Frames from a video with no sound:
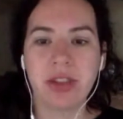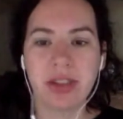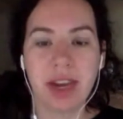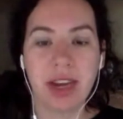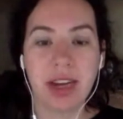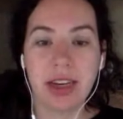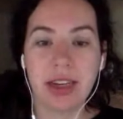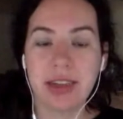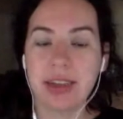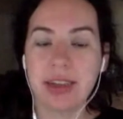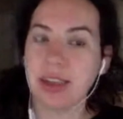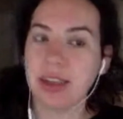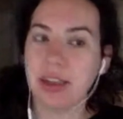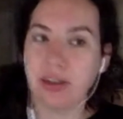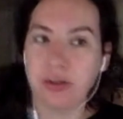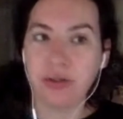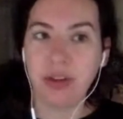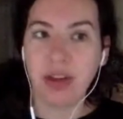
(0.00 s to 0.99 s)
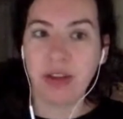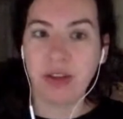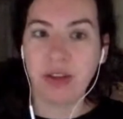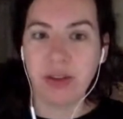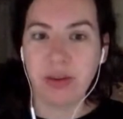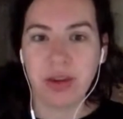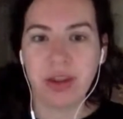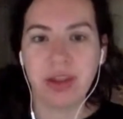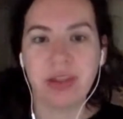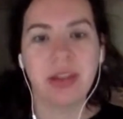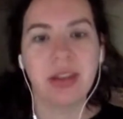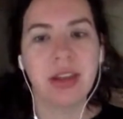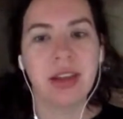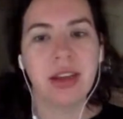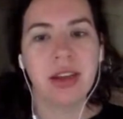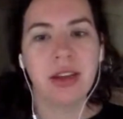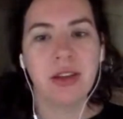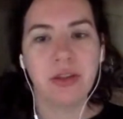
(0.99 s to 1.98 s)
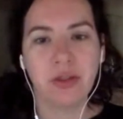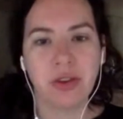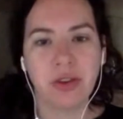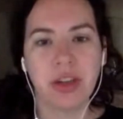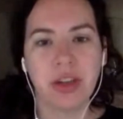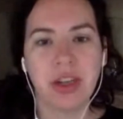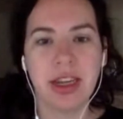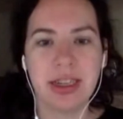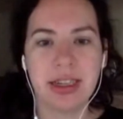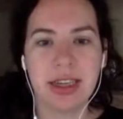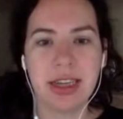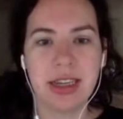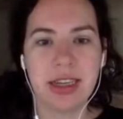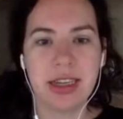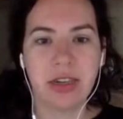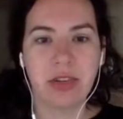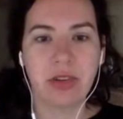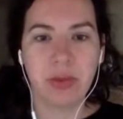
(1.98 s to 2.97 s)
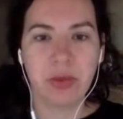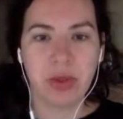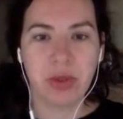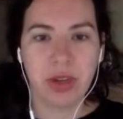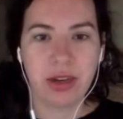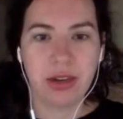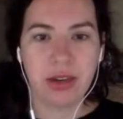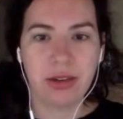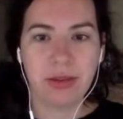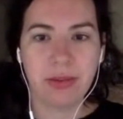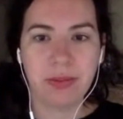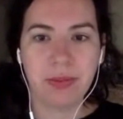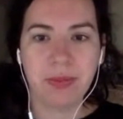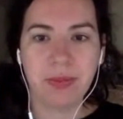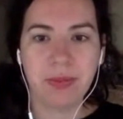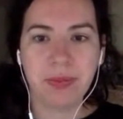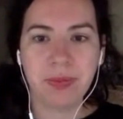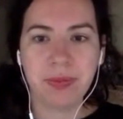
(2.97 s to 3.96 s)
deciding to give everyone free end-to-end encryption.